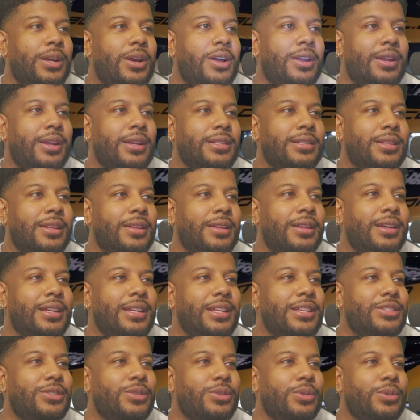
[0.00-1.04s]
this. Look at
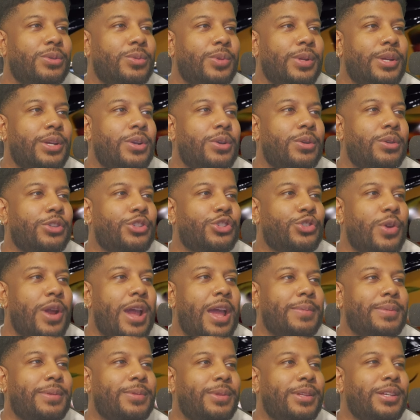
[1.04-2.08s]
this dude, Rio the
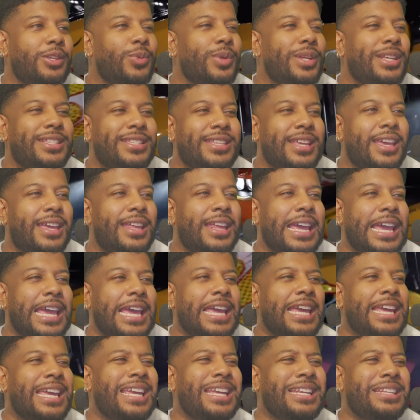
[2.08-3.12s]
Trap. Look at what he said.
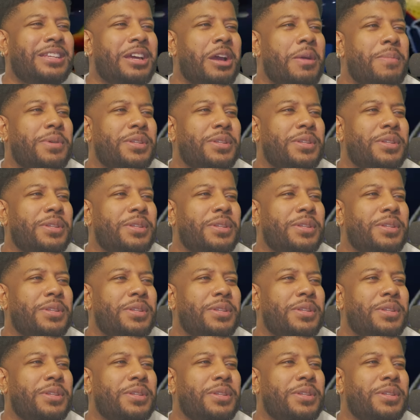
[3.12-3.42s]
He dumb as